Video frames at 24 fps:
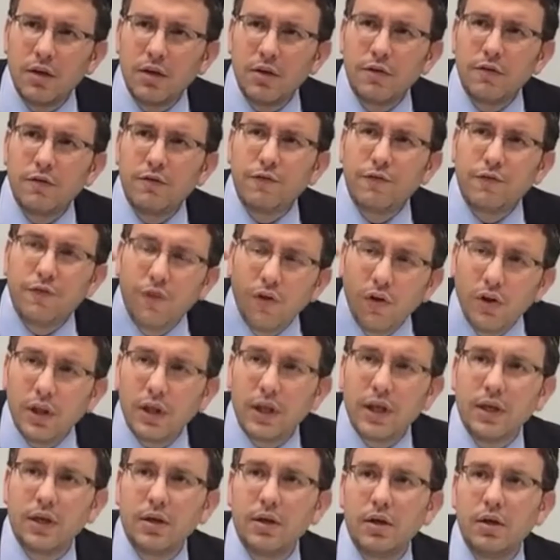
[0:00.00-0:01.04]

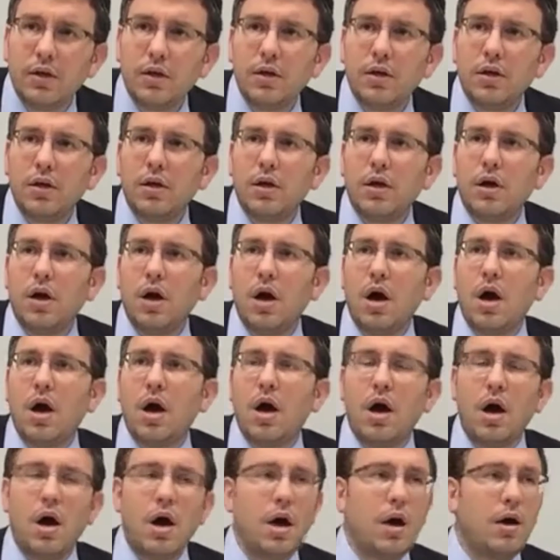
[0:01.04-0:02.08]
fully
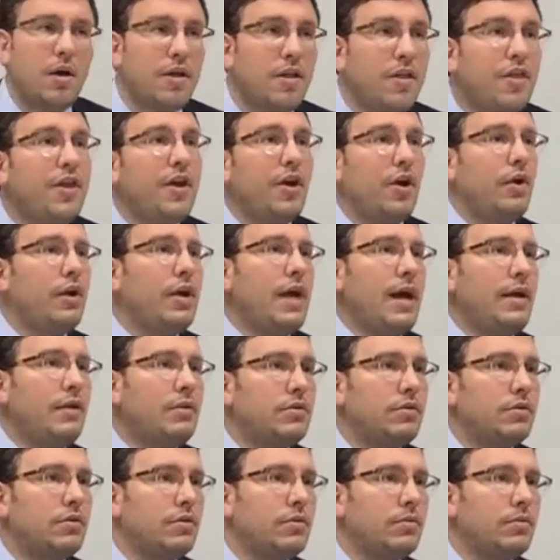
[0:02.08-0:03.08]
there yet.